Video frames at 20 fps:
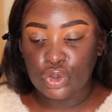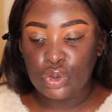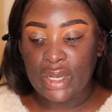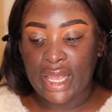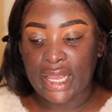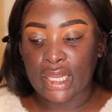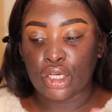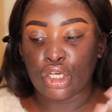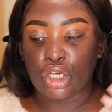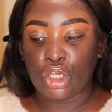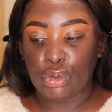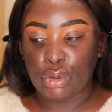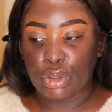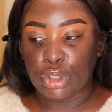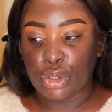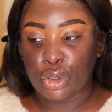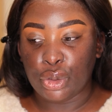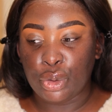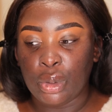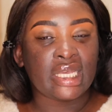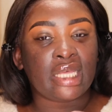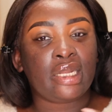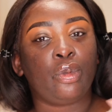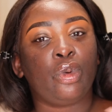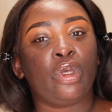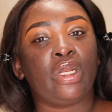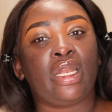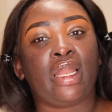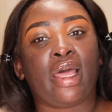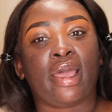to like new, I kind of
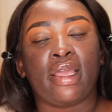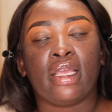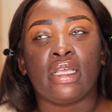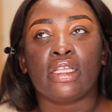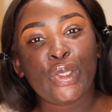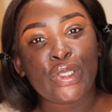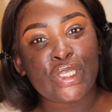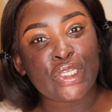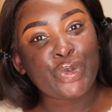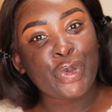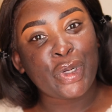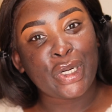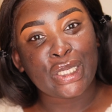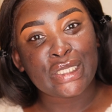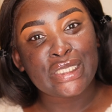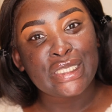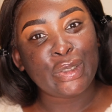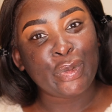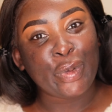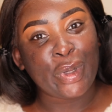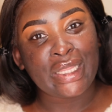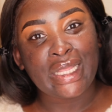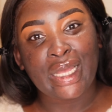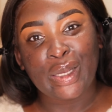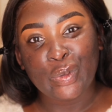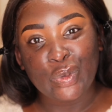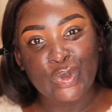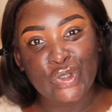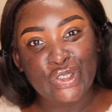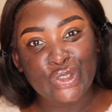want to like use these products in a way that I
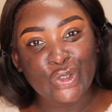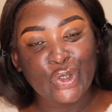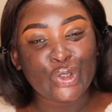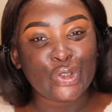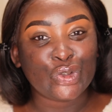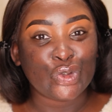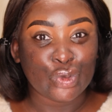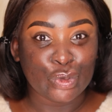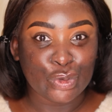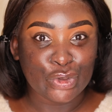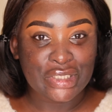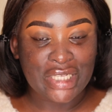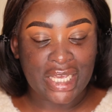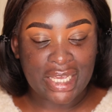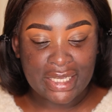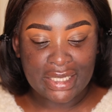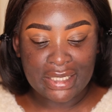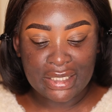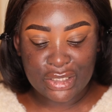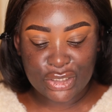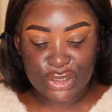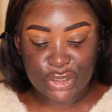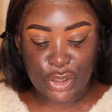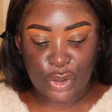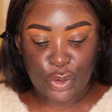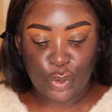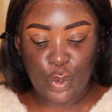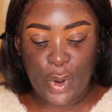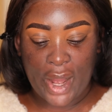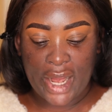would on a normal day.
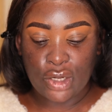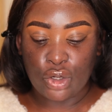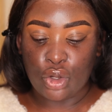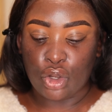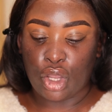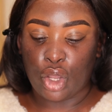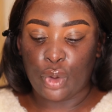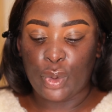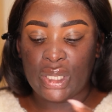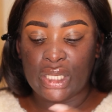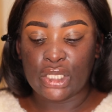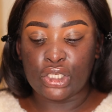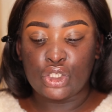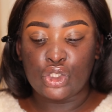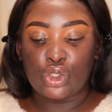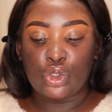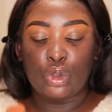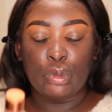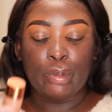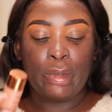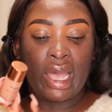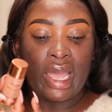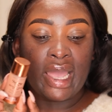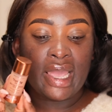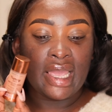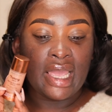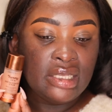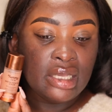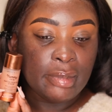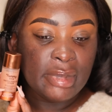So why not go into
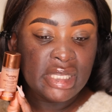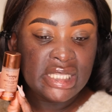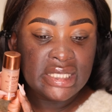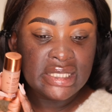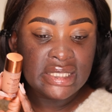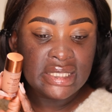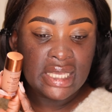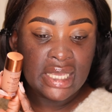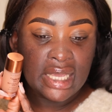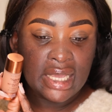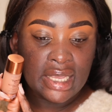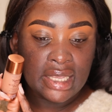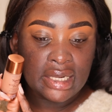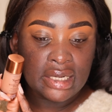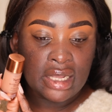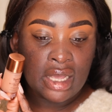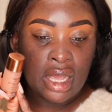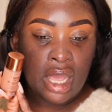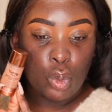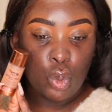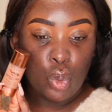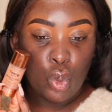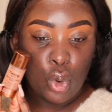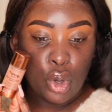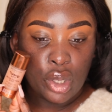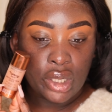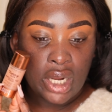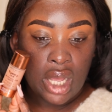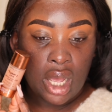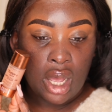my Yummy Skin
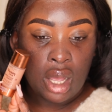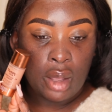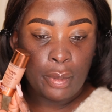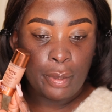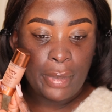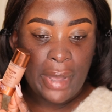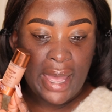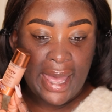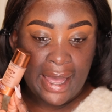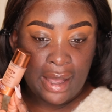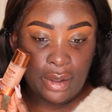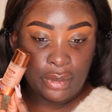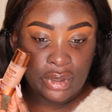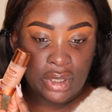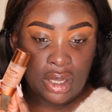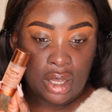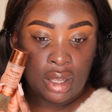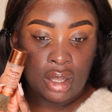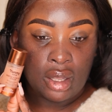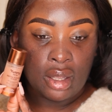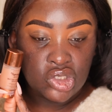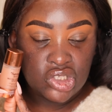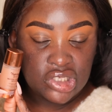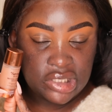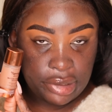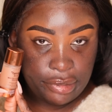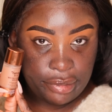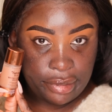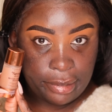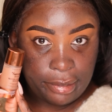Water Powder
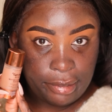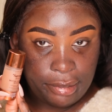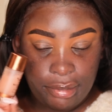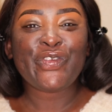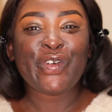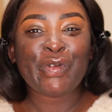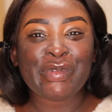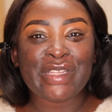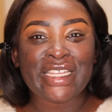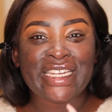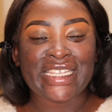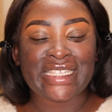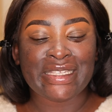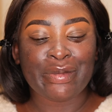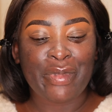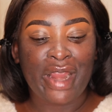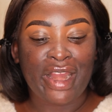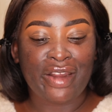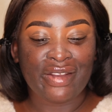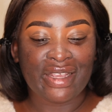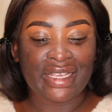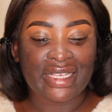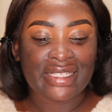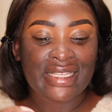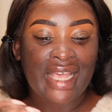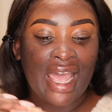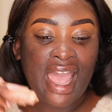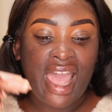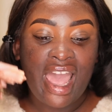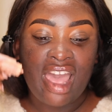Serum from Dennis and Marix.
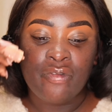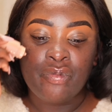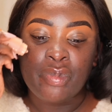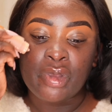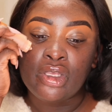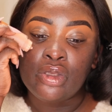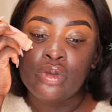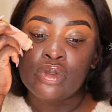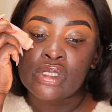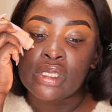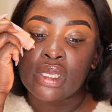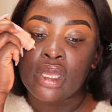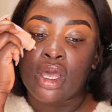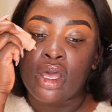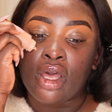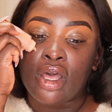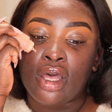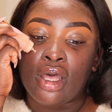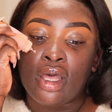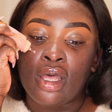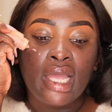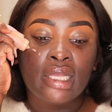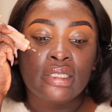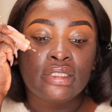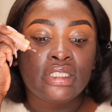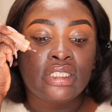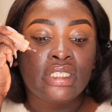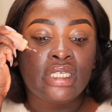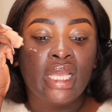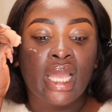I have been using her and
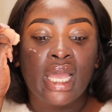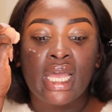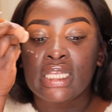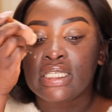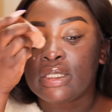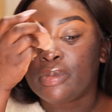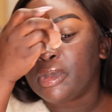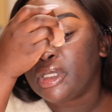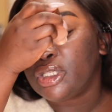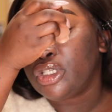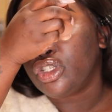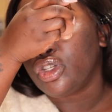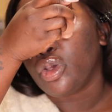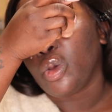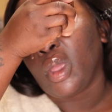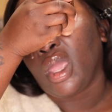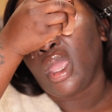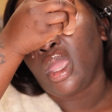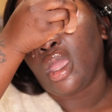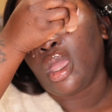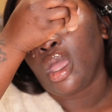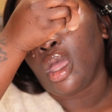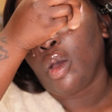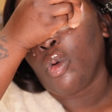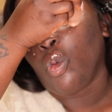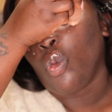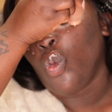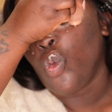she has been doing